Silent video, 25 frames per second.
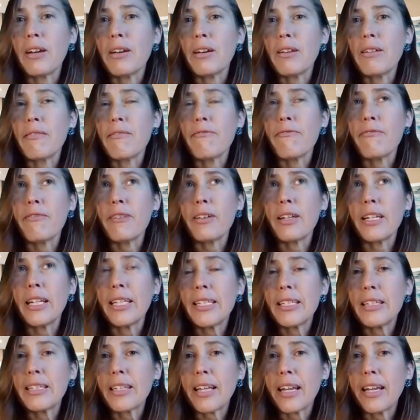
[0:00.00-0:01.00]
of
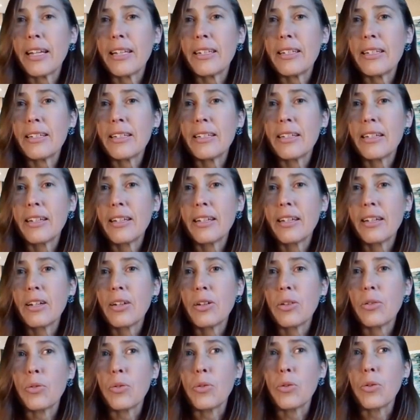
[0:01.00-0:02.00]
insight
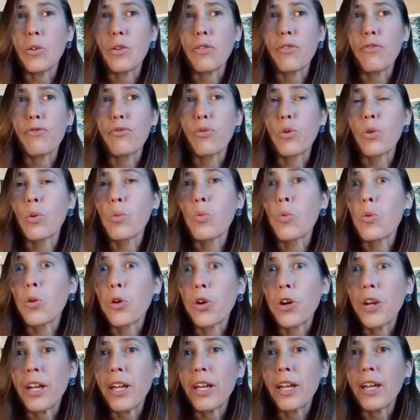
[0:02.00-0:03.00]
or
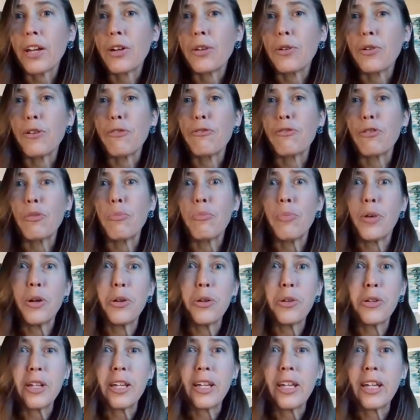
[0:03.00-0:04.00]
forewarning or
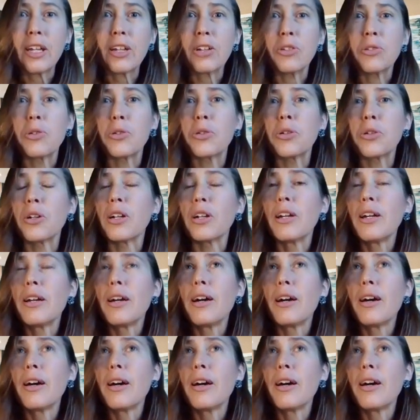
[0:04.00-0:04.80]
foreboding, or